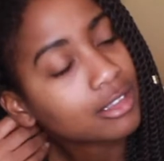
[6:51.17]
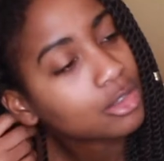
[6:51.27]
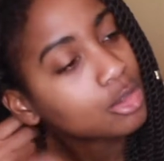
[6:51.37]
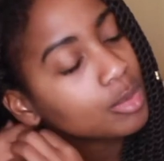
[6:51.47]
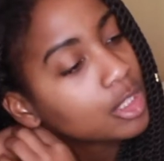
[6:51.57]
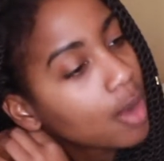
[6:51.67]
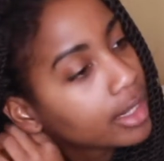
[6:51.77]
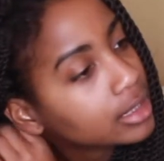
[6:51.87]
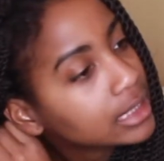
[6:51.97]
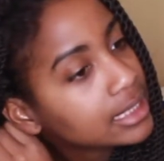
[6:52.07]
So to be
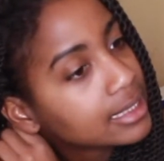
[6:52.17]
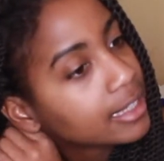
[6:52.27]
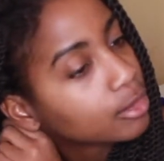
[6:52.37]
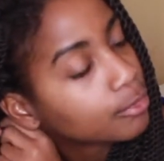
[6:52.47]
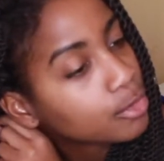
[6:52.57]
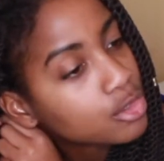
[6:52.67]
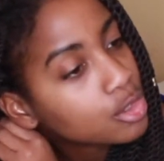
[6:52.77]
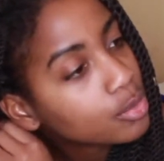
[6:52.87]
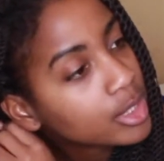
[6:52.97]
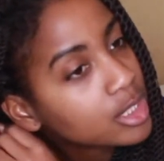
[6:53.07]
quite honest, the first
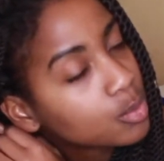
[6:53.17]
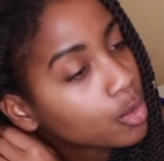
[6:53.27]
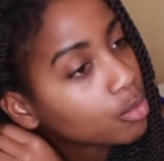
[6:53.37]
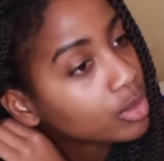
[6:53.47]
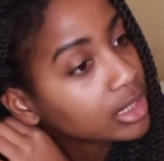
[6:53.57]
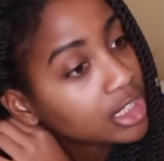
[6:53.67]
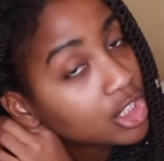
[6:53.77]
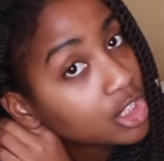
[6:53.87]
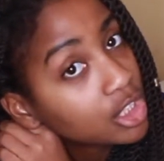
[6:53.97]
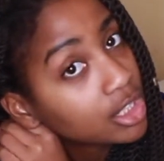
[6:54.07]
2 weeks were really
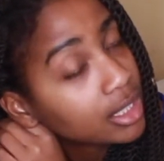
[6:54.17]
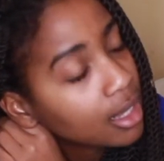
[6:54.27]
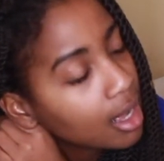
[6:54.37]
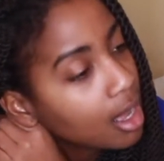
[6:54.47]
good.